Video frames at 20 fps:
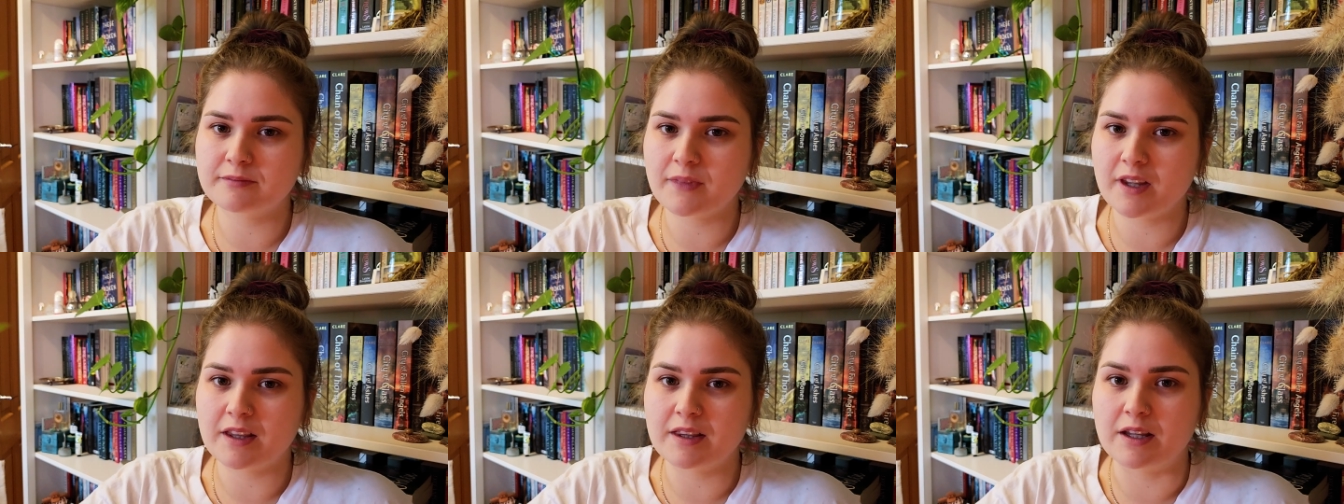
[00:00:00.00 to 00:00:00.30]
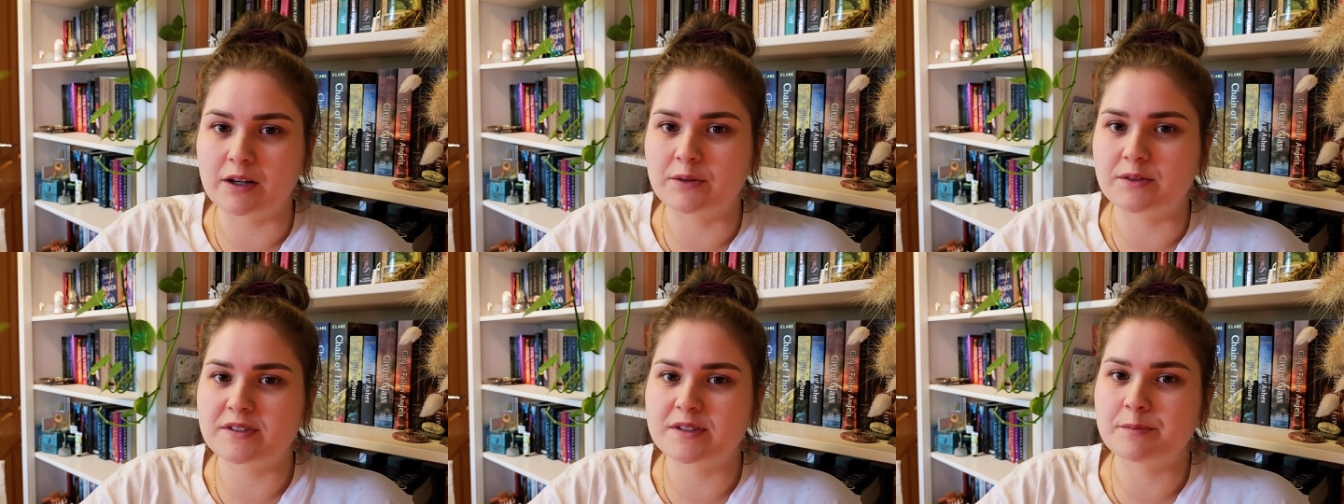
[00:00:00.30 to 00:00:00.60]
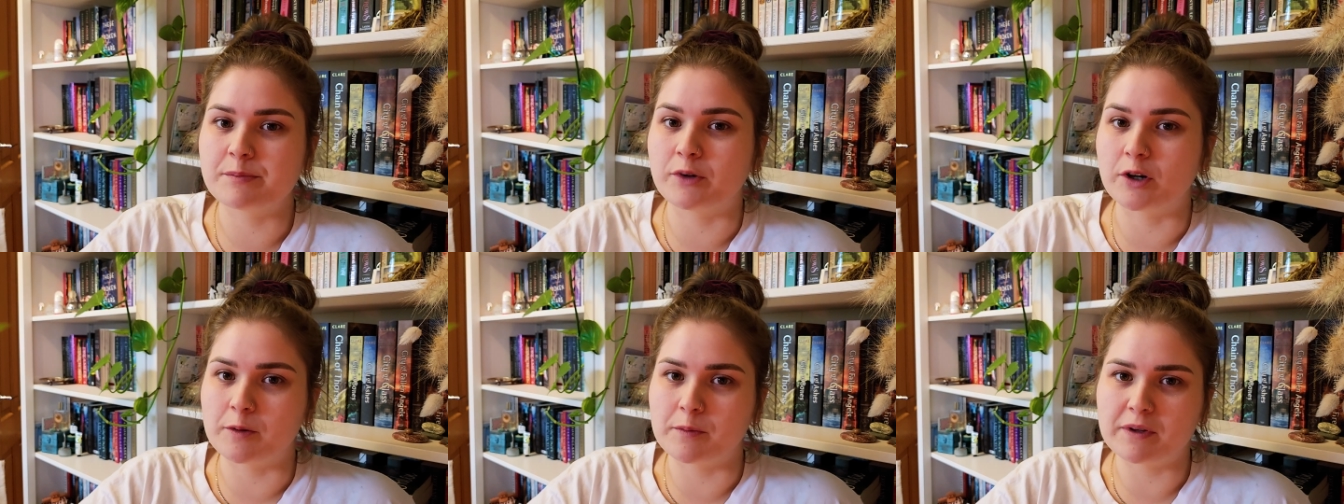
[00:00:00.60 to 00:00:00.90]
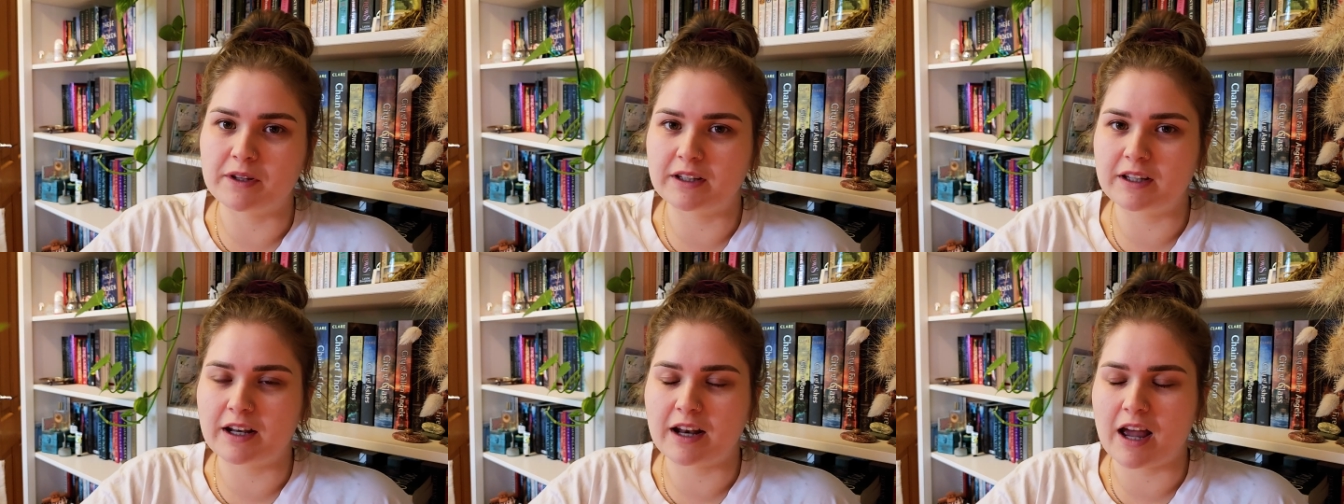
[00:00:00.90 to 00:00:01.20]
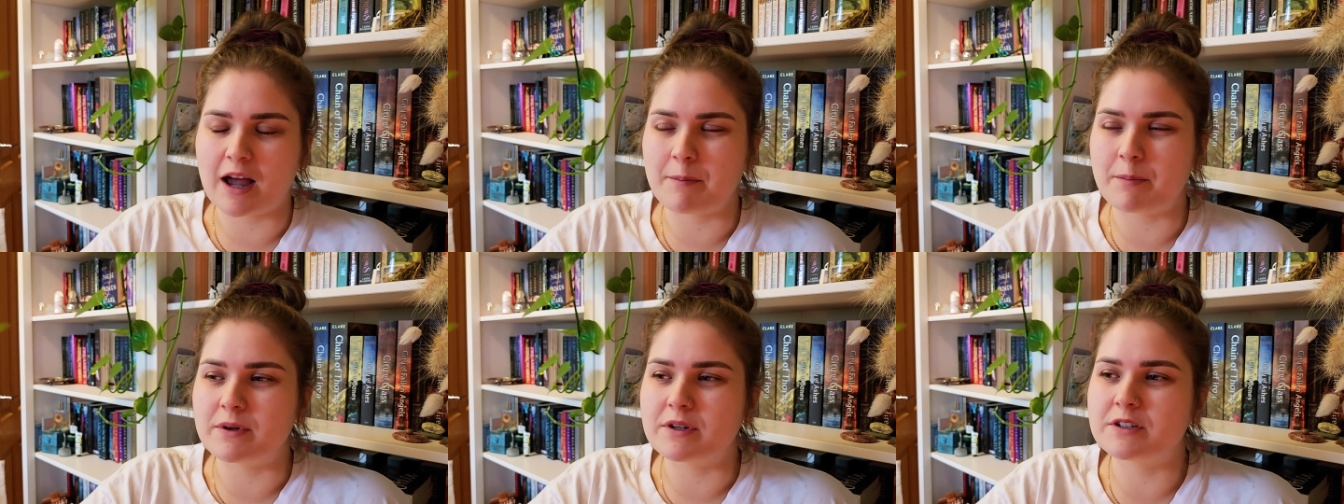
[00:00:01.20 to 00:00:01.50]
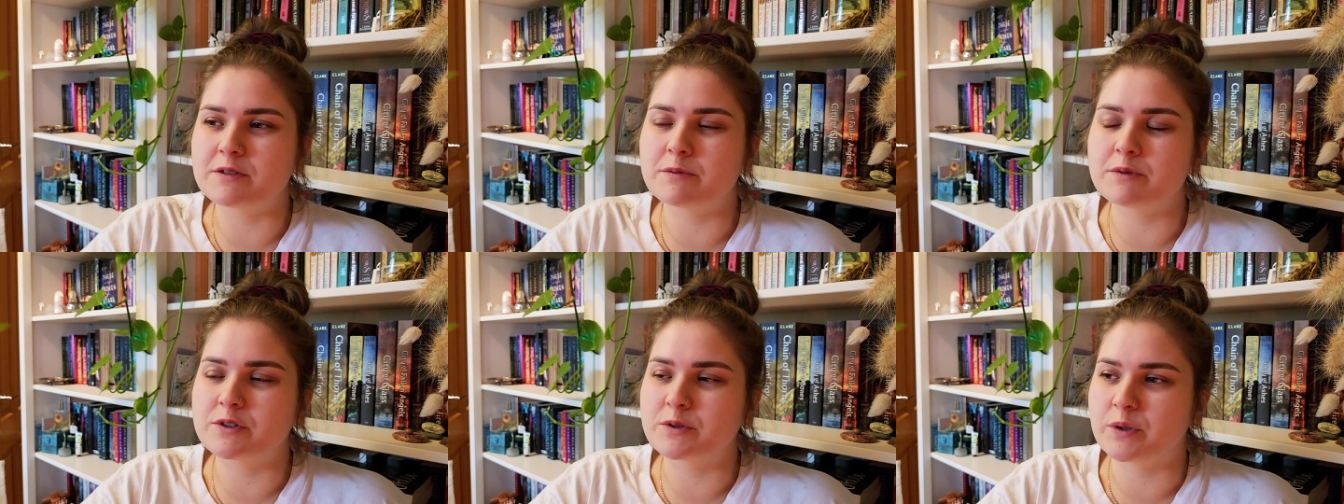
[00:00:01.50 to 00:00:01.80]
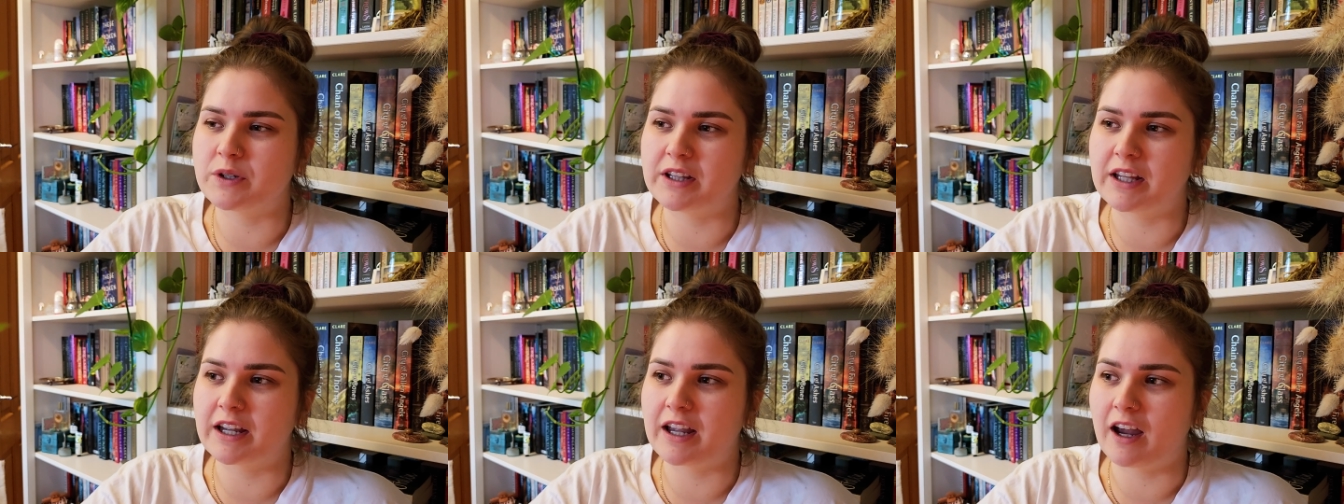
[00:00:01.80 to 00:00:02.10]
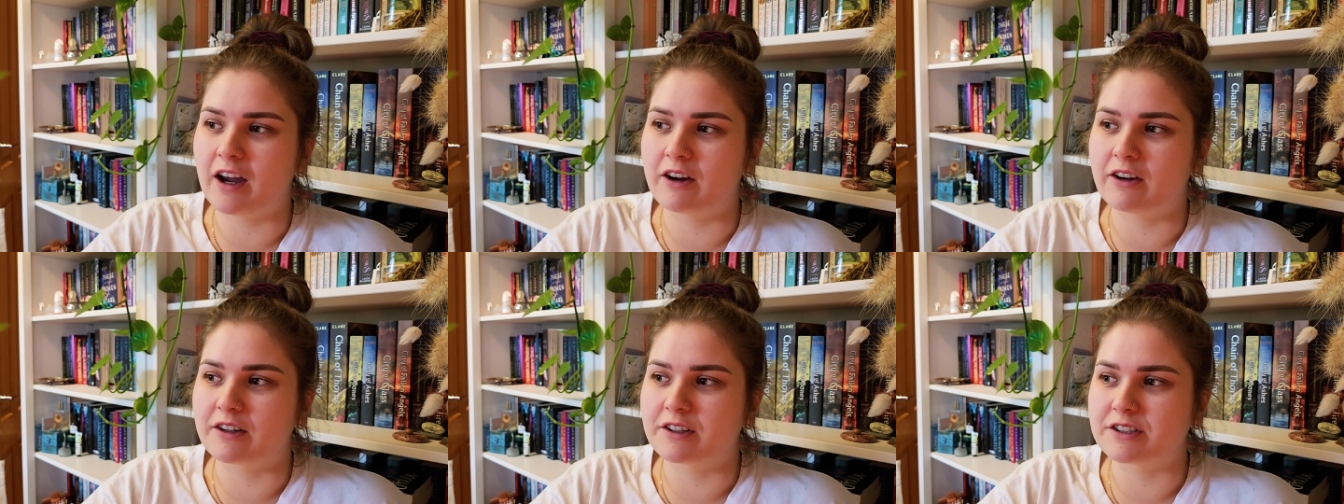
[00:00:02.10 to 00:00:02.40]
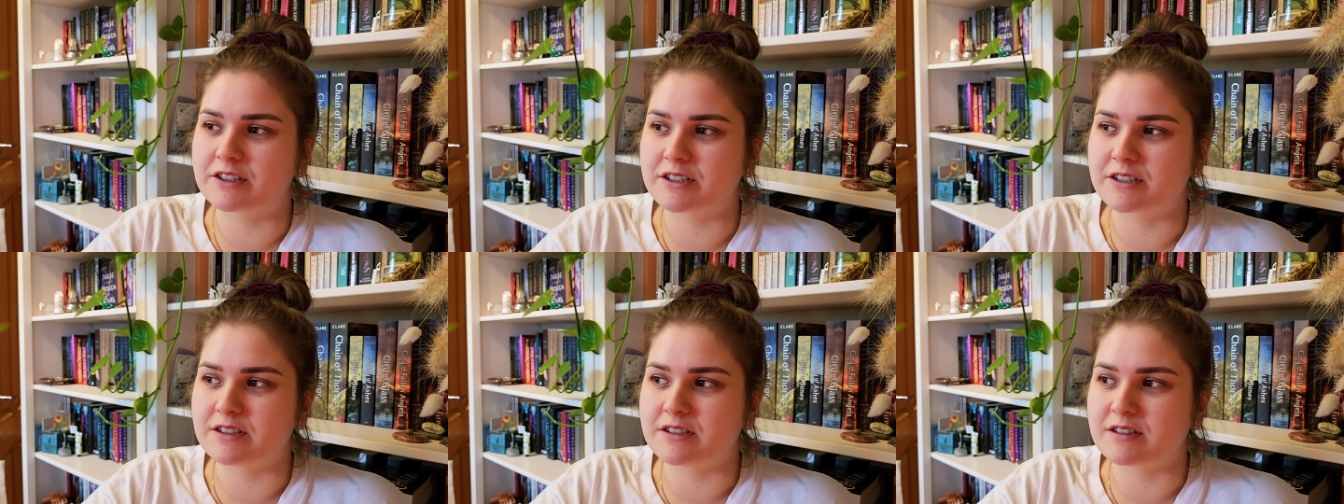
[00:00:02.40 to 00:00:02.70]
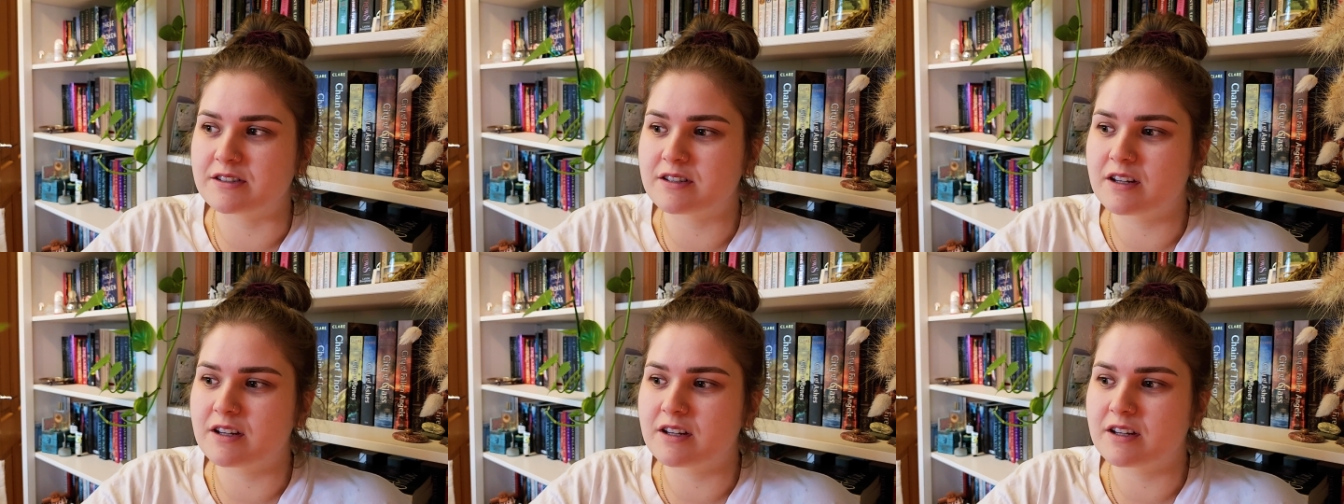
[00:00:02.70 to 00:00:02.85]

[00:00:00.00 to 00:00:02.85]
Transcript: There was a moment that happened between the characters.